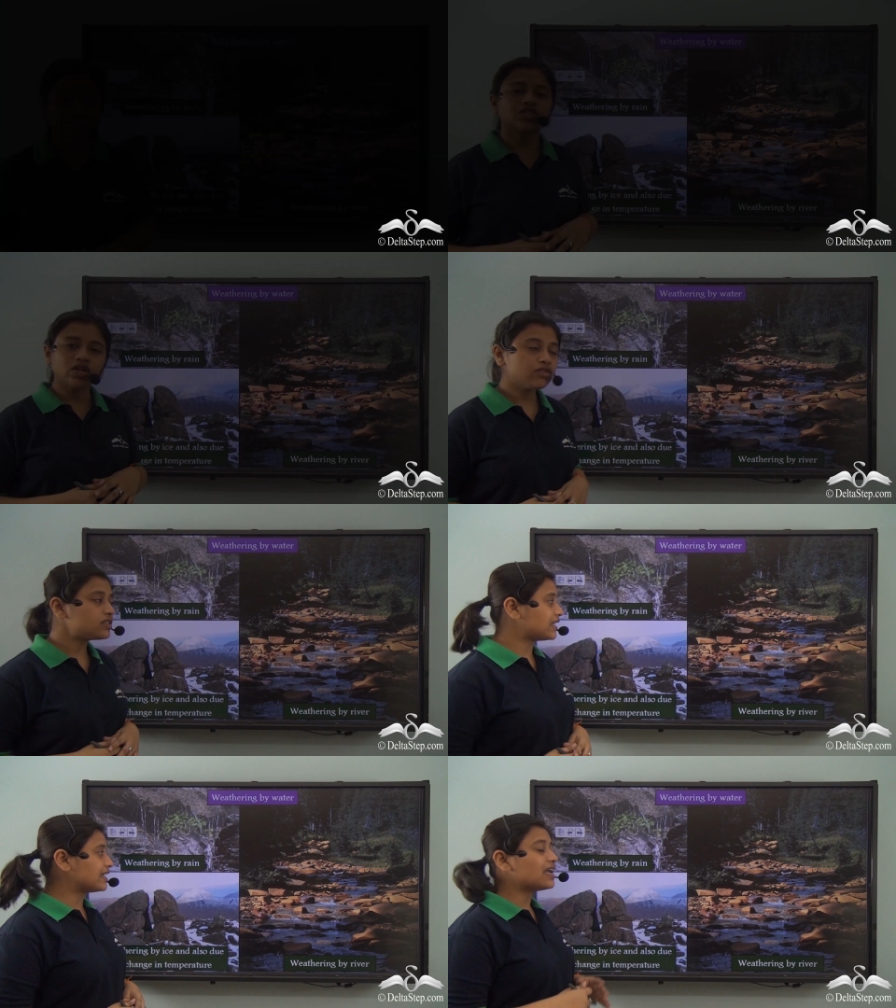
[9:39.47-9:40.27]
So
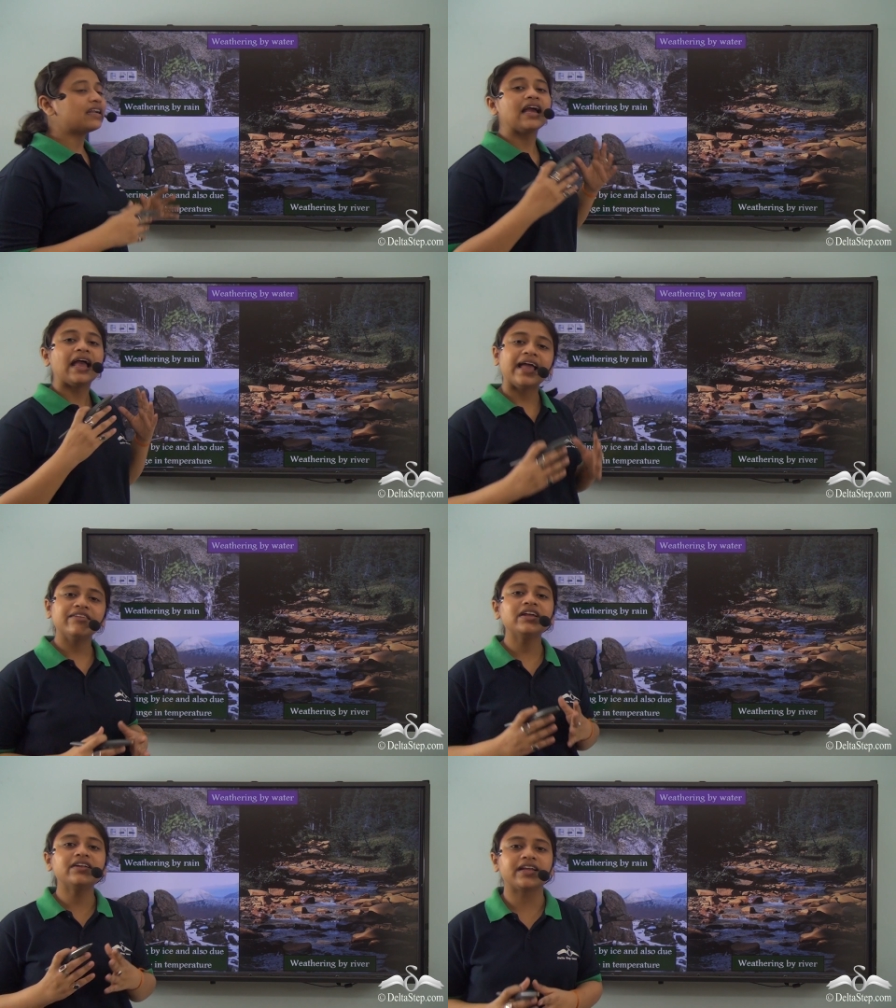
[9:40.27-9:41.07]
you see that
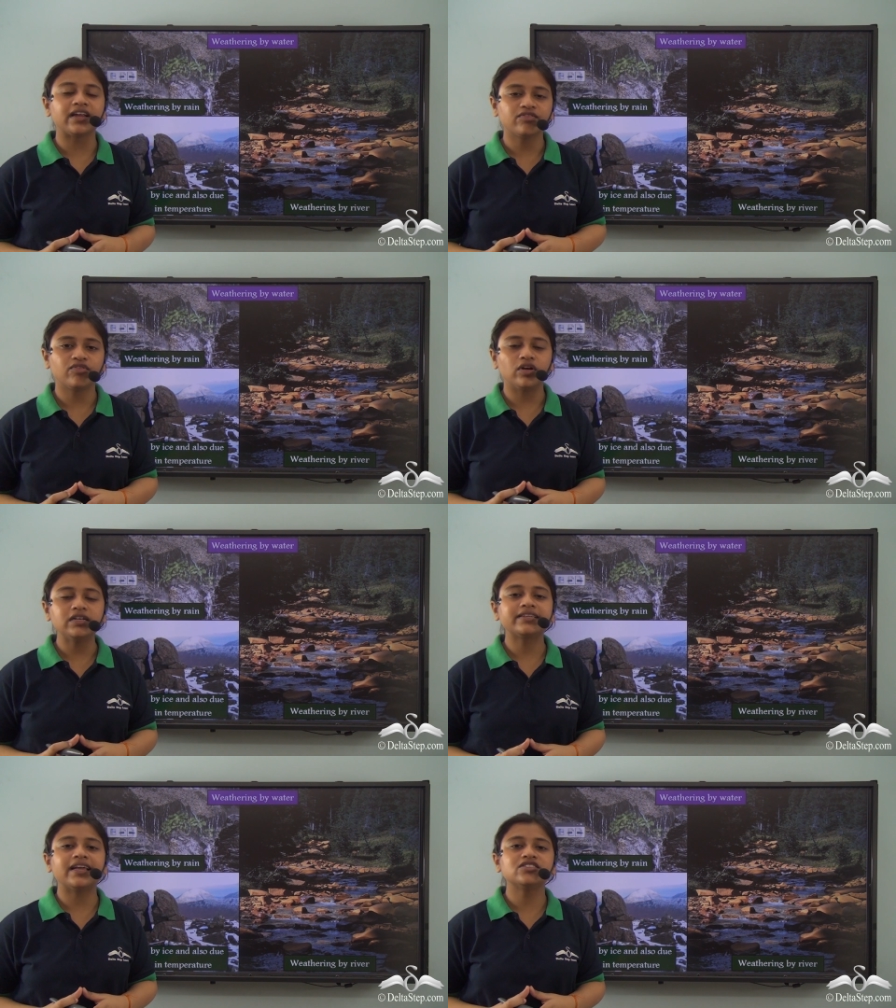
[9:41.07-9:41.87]
heavy
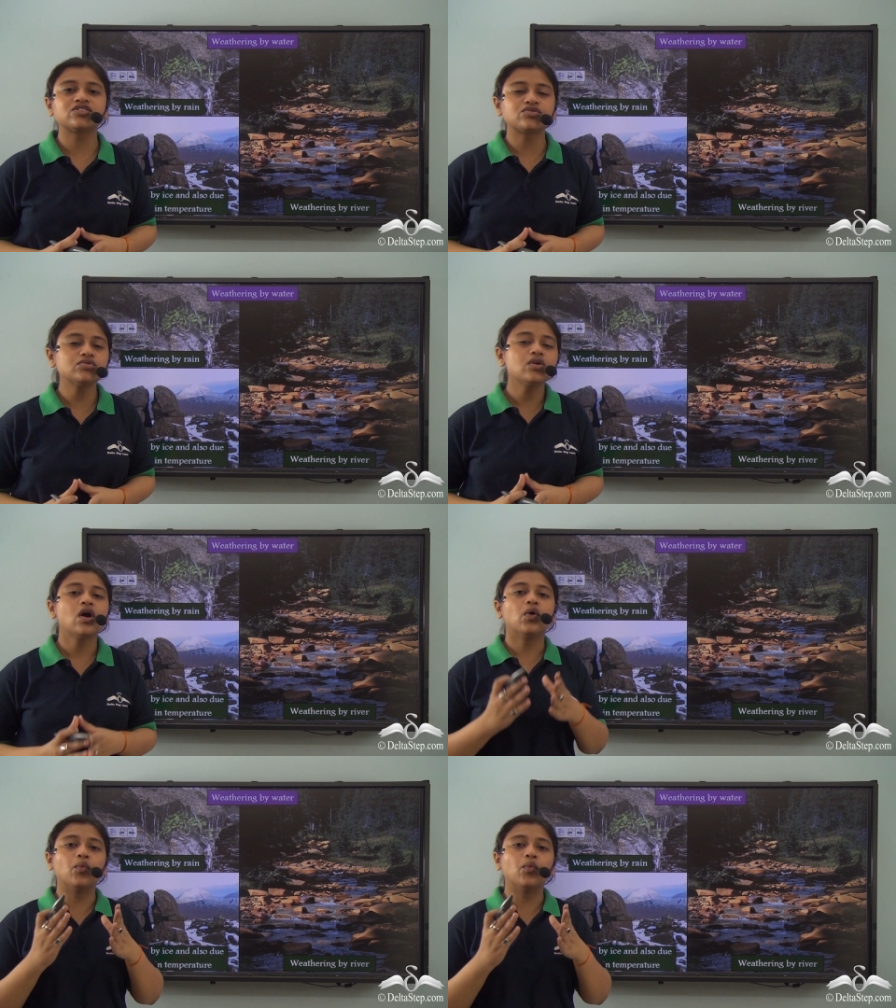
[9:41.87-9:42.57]
rainfall tends to